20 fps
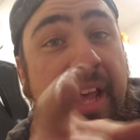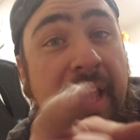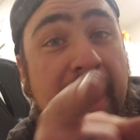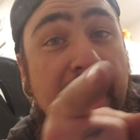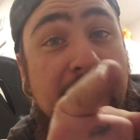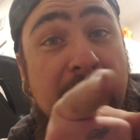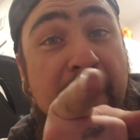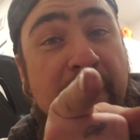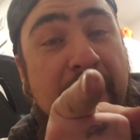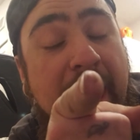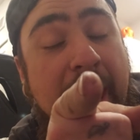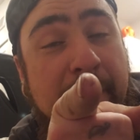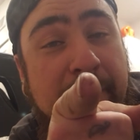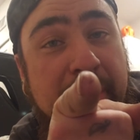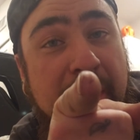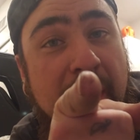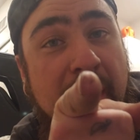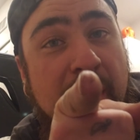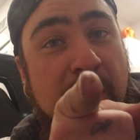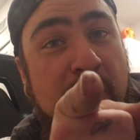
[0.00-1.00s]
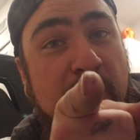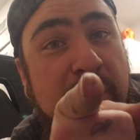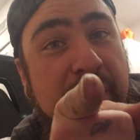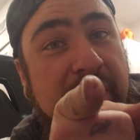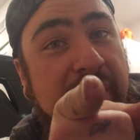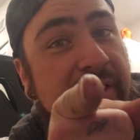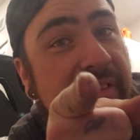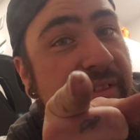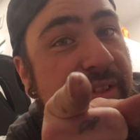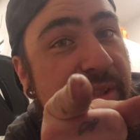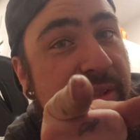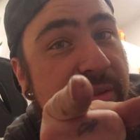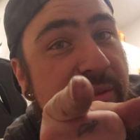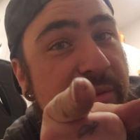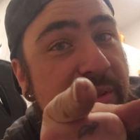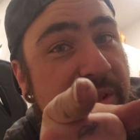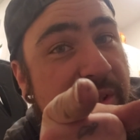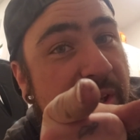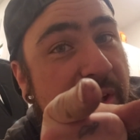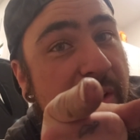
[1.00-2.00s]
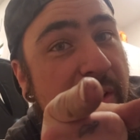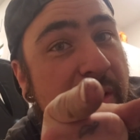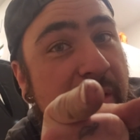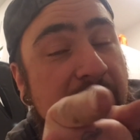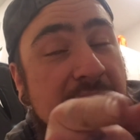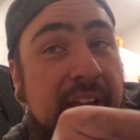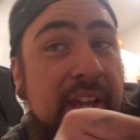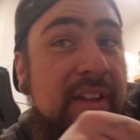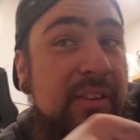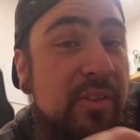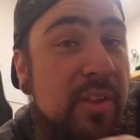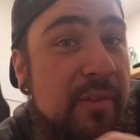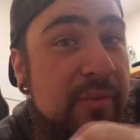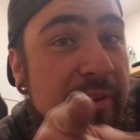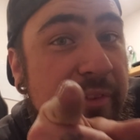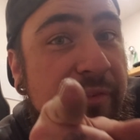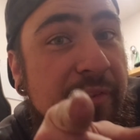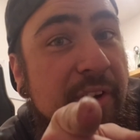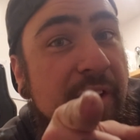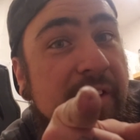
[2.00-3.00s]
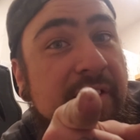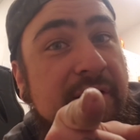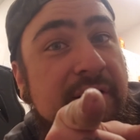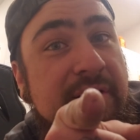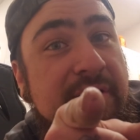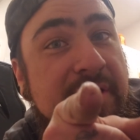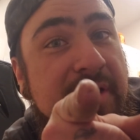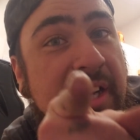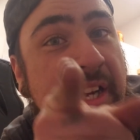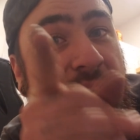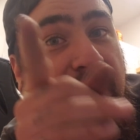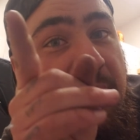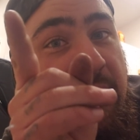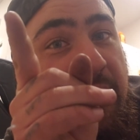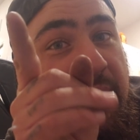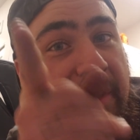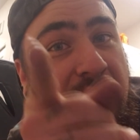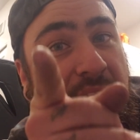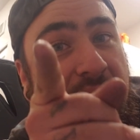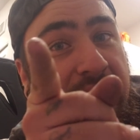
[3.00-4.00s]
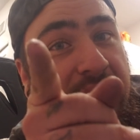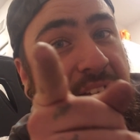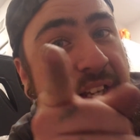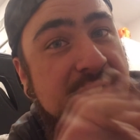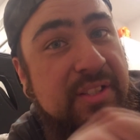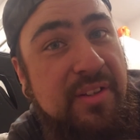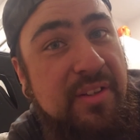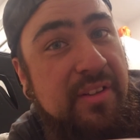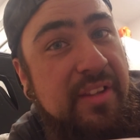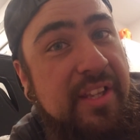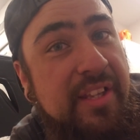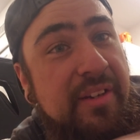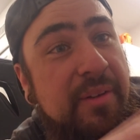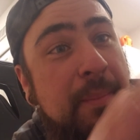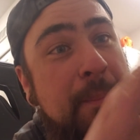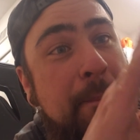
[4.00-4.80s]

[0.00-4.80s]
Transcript: Have a happy Halloween, too. So, okay, love you fuckers. I will talk to you guys all later.